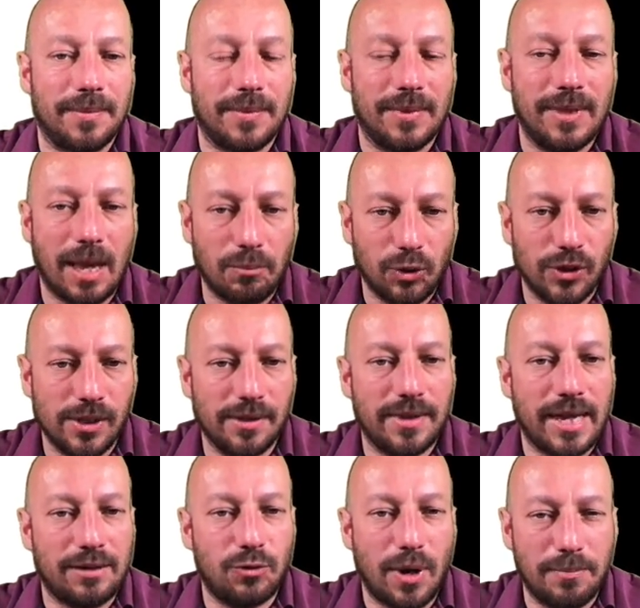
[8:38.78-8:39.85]
numeral
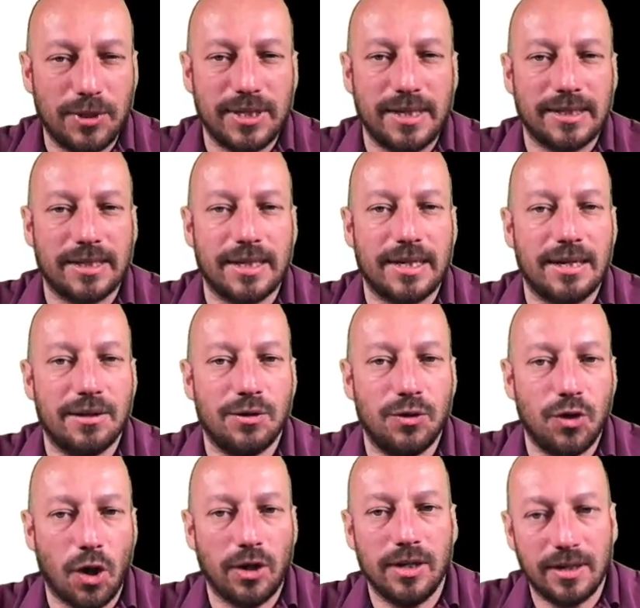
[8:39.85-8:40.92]
that represents a
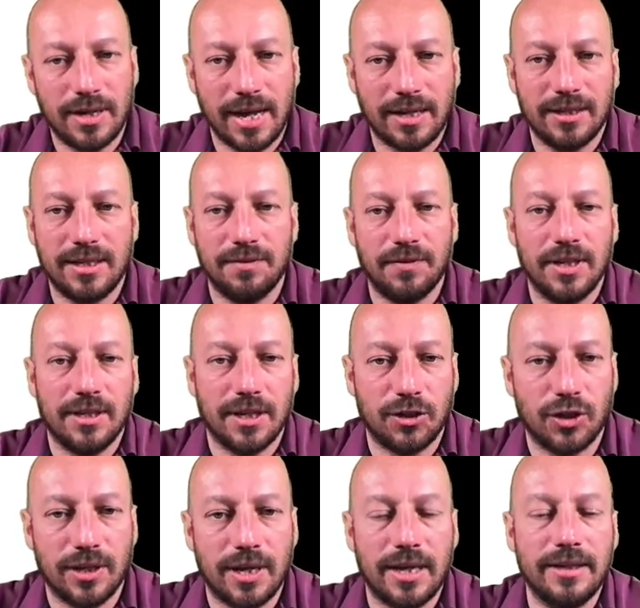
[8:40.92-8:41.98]
non-negative
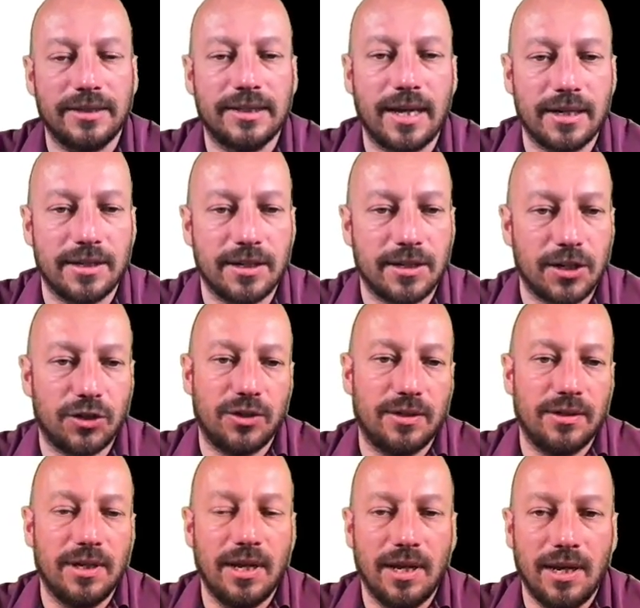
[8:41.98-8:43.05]
integer, unsigned integer.
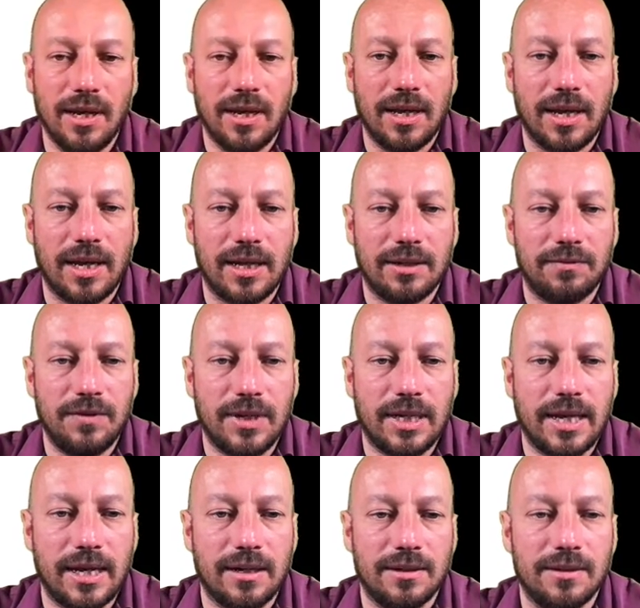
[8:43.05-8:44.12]
And we
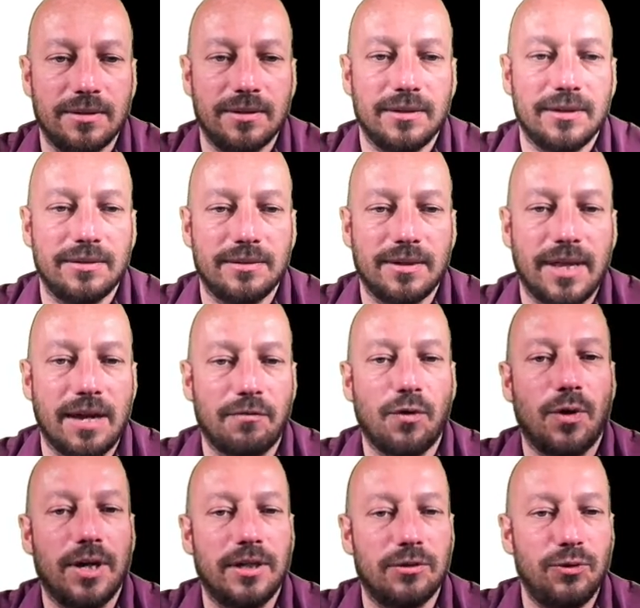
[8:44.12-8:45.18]
can
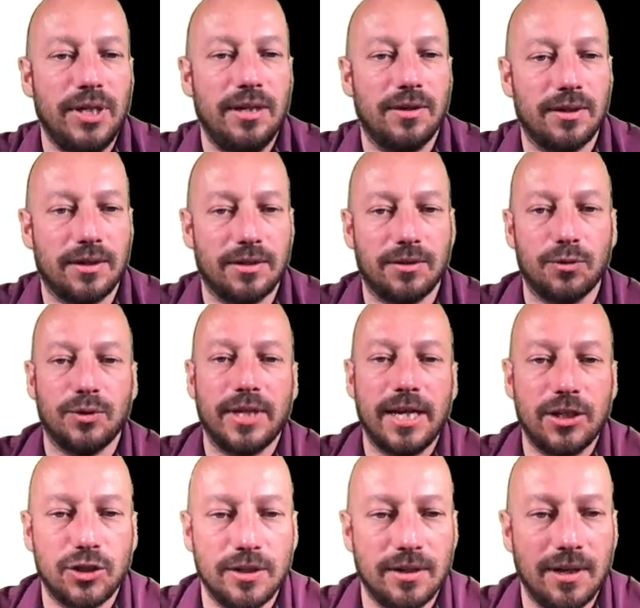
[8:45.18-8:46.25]
therefore agree on a
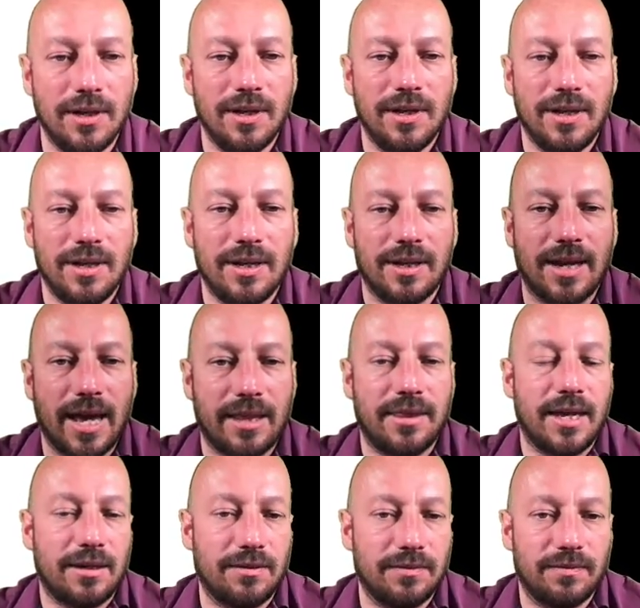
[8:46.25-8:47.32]
notation like
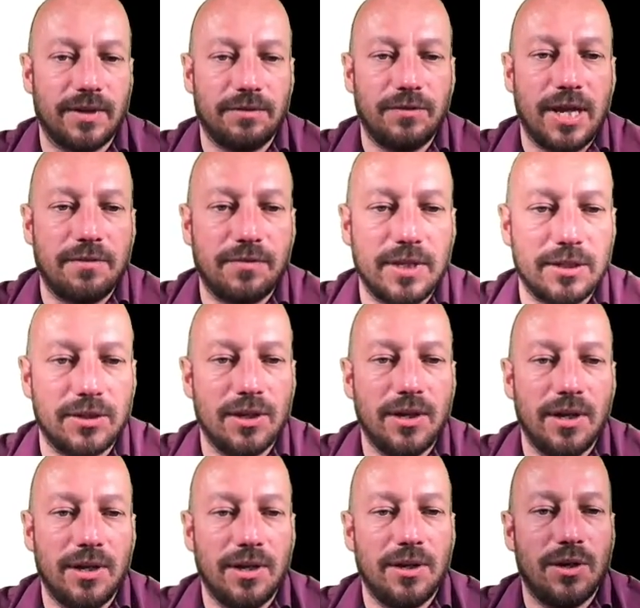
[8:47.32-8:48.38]
that, where we have this
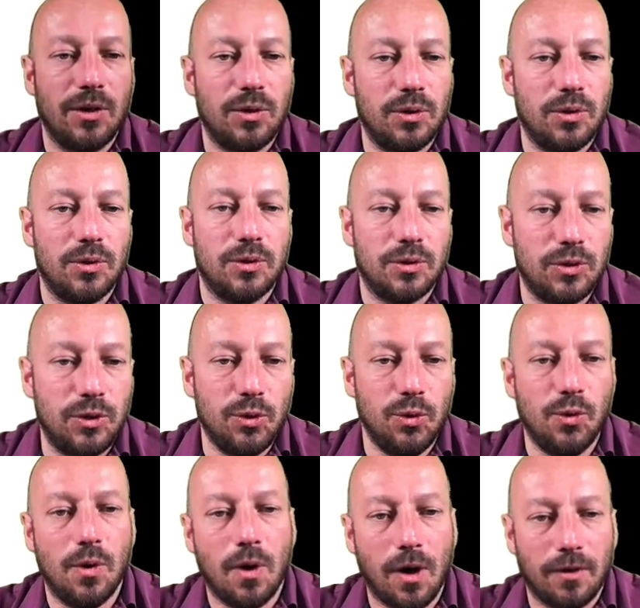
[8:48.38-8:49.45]

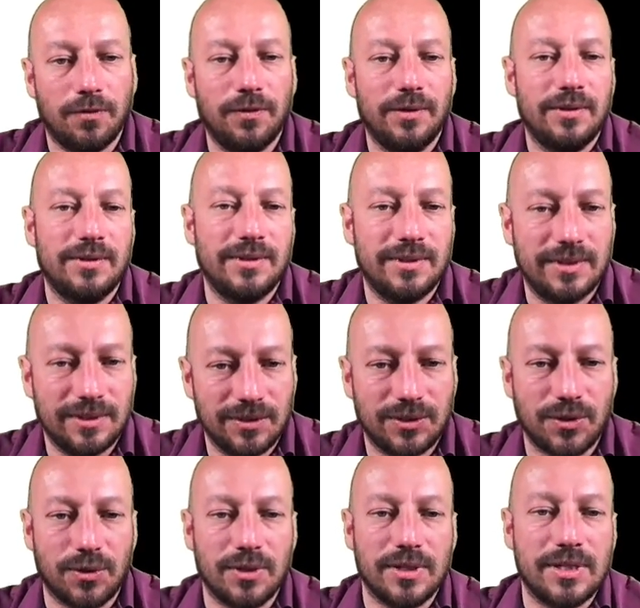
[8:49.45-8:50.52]
u of
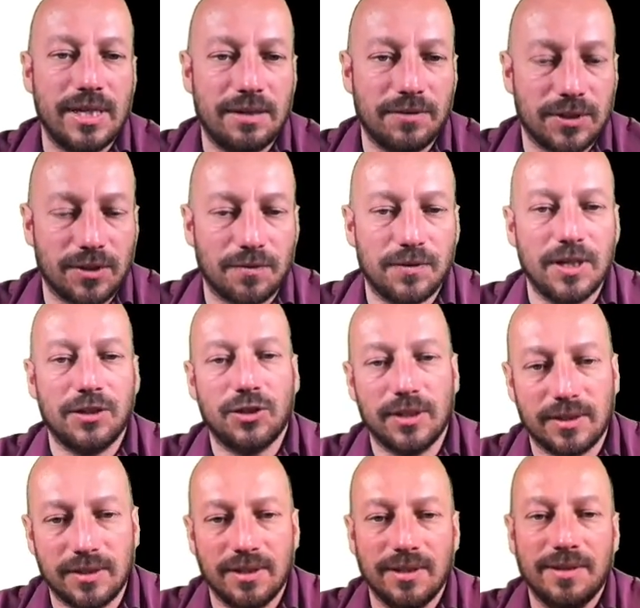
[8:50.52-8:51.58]
certain sequence of
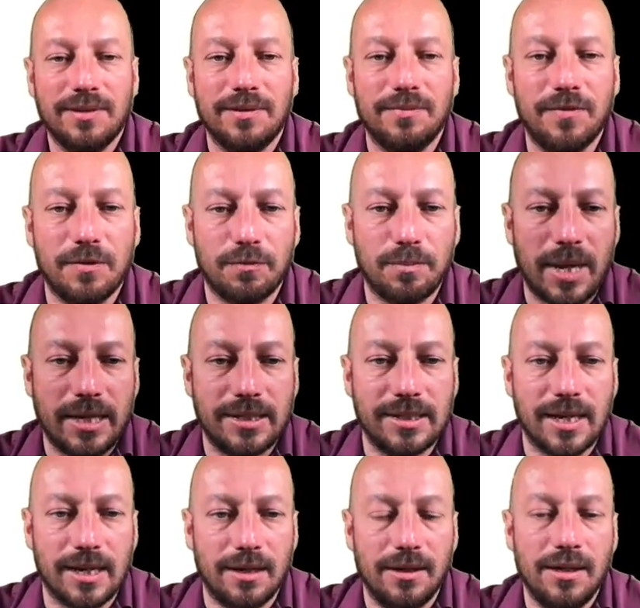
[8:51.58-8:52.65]
digits with base 10.